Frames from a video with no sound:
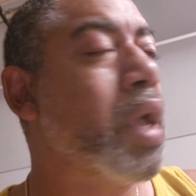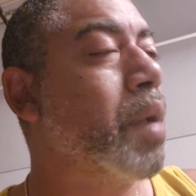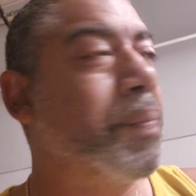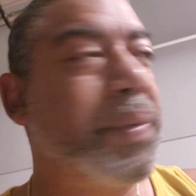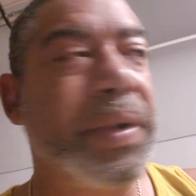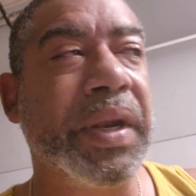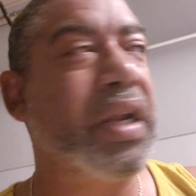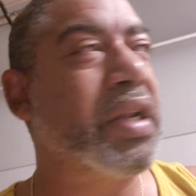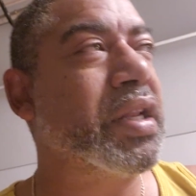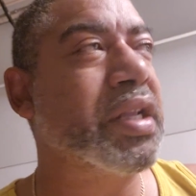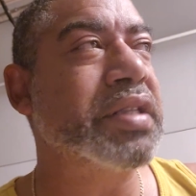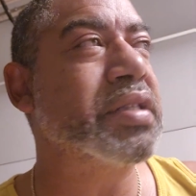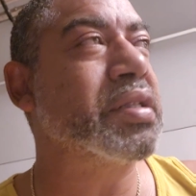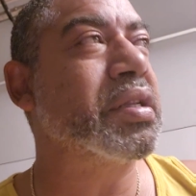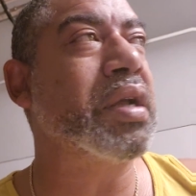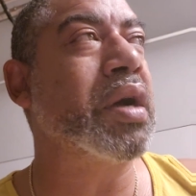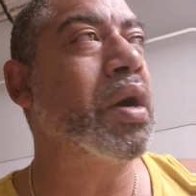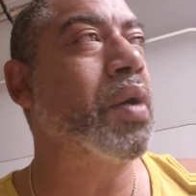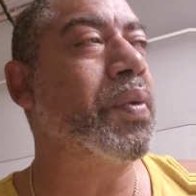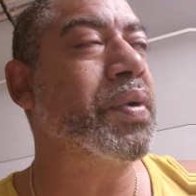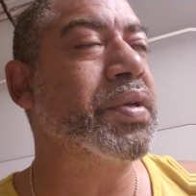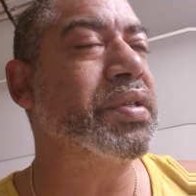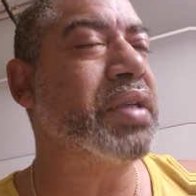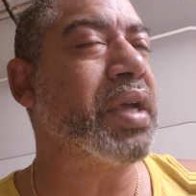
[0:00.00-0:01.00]
But it doesn't
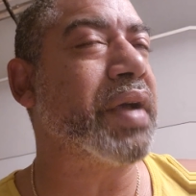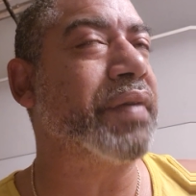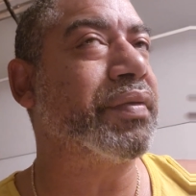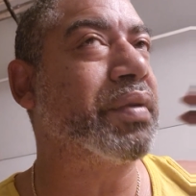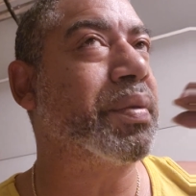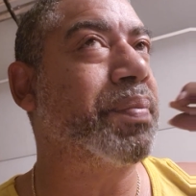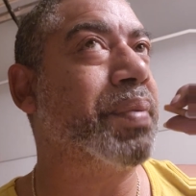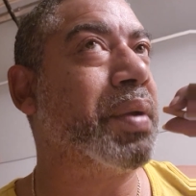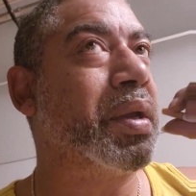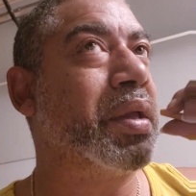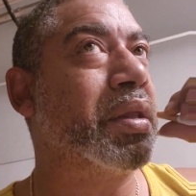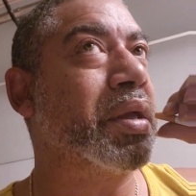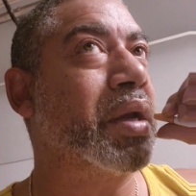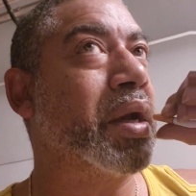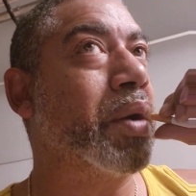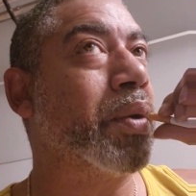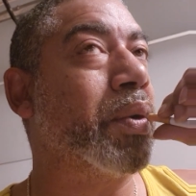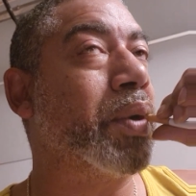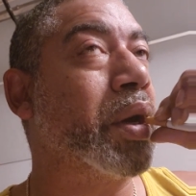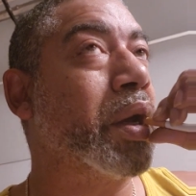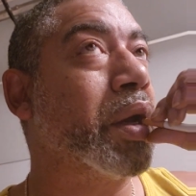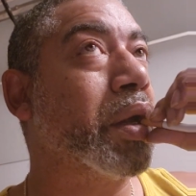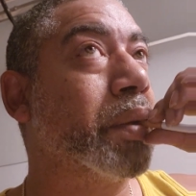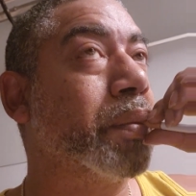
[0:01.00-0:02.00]
always have to be that
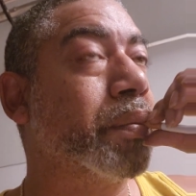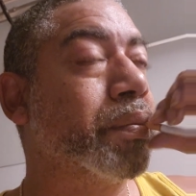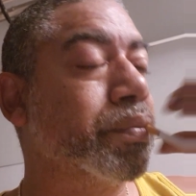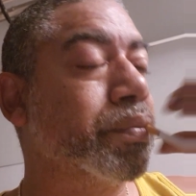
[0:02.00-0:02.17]
way.